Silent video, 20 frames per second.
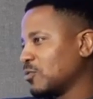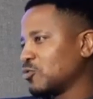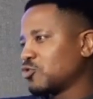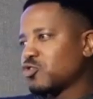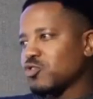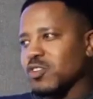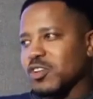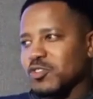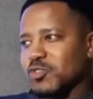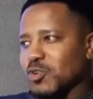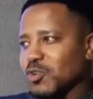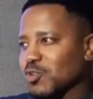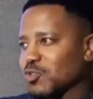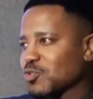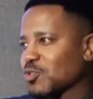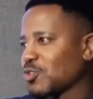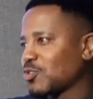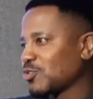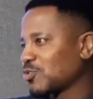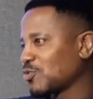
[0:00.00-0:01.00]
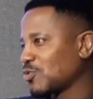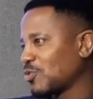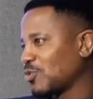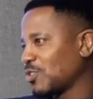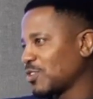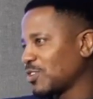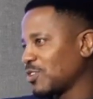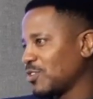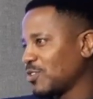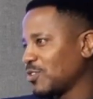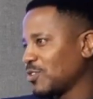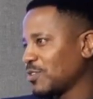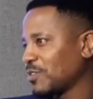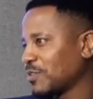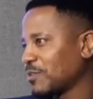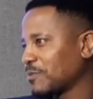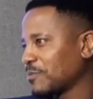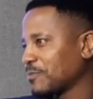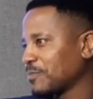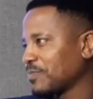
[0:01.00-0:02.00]
huchuna solo, you know?
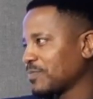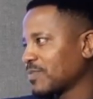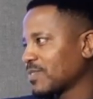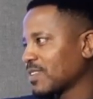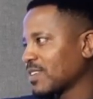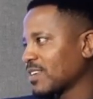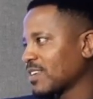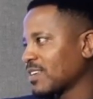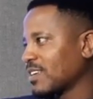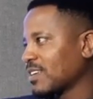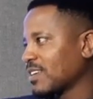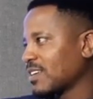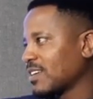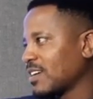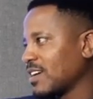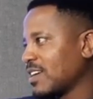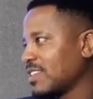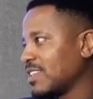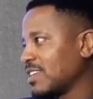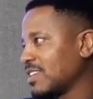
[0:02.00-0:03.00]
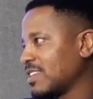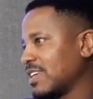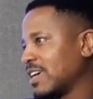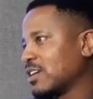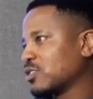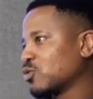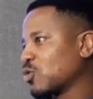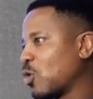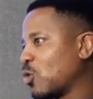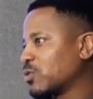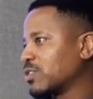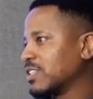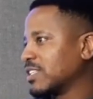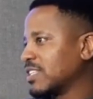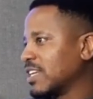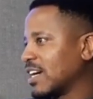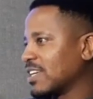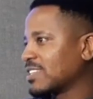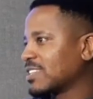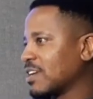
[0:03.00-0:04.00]
And then Des goes and
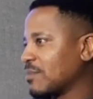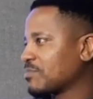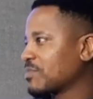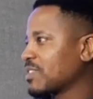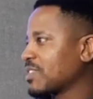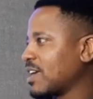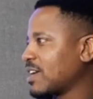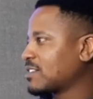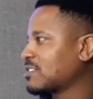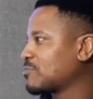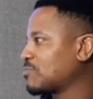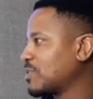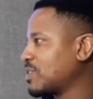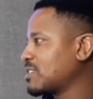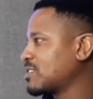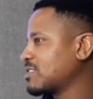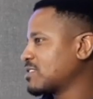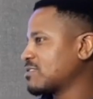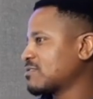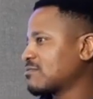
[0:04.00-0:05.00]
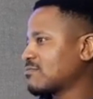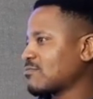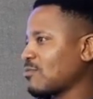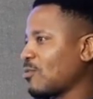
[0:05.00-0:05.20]
does something that speaks